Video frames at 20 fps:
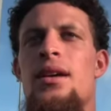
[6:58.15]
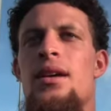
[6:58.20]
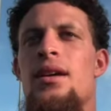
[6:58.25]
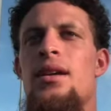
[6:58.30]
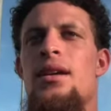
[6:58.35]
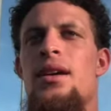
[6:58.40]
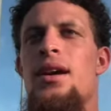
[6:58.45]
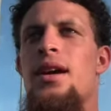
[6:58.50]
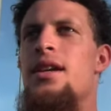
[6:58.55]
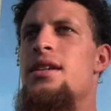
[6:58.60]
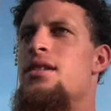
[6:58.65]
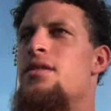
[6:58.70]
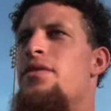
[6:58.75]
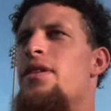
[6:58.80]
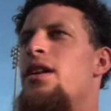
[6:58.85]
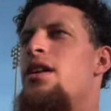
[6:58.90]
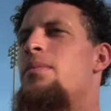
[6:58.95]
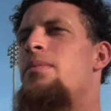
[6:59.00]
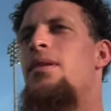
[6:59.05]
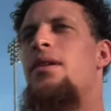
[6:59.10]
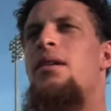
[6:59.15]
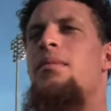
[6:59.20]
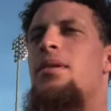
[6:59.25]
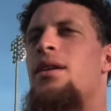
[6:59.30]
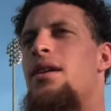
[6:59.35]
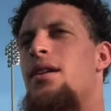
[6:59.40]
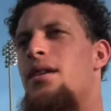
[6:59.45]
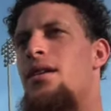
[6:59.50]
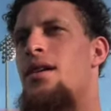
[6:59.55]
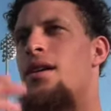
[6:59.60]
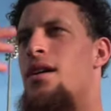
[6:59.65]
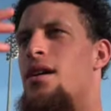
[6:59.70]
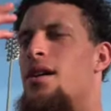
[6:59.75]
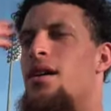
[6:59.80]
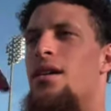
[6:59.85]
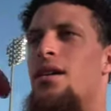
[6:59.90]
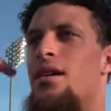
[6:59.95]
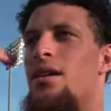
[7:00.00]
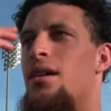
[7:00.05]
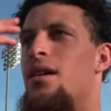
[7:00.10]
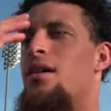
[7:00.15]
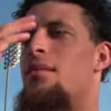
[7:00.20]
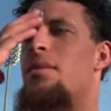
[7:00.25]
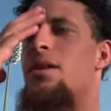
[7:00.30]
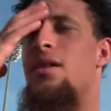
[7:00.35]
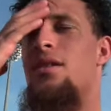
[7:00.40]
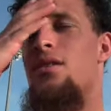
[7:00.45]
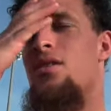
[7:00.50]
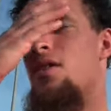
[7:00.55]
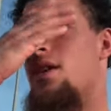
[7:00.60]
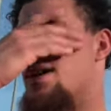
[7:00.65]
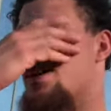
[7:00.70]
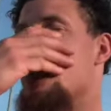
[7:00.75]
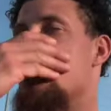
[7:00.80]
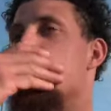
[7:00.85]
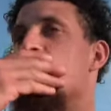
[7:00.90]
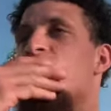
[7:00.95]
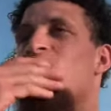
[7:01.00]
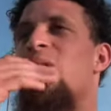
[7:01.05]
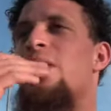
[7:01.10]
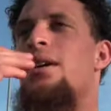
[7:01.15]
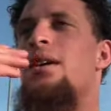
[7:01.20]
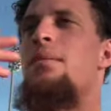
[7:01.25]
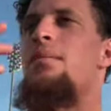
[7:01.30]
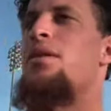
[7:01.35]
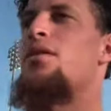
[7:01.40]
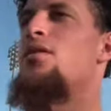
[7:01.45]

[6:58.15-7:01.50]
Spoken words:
them? He's developing. I mean, you guys, I